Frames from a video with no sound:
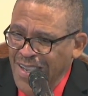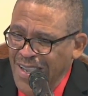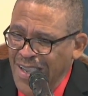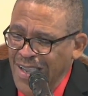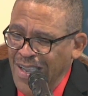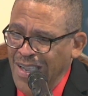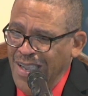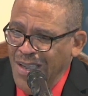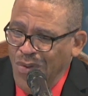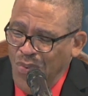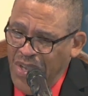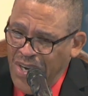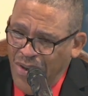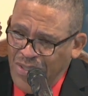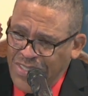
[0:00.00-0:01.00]
I, I,
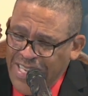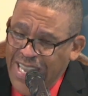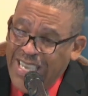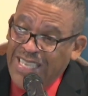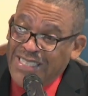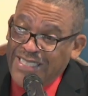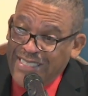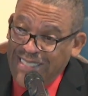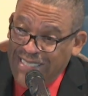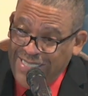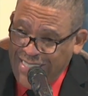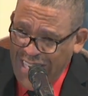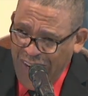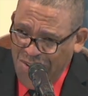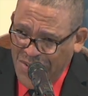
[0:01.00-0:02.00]
we don't take it
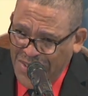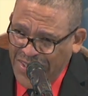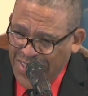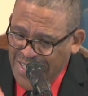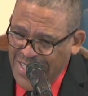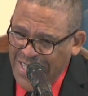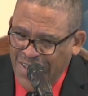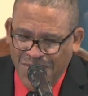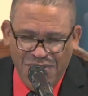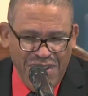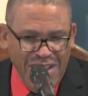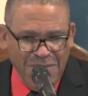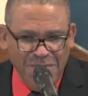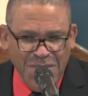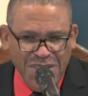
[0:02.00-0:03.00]
serious enough.
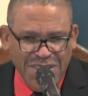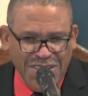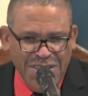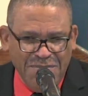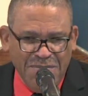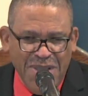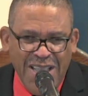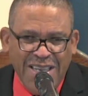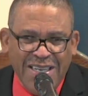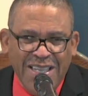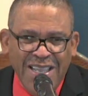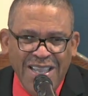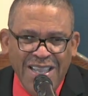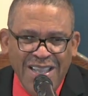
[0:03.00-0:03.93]
Help me, somebody.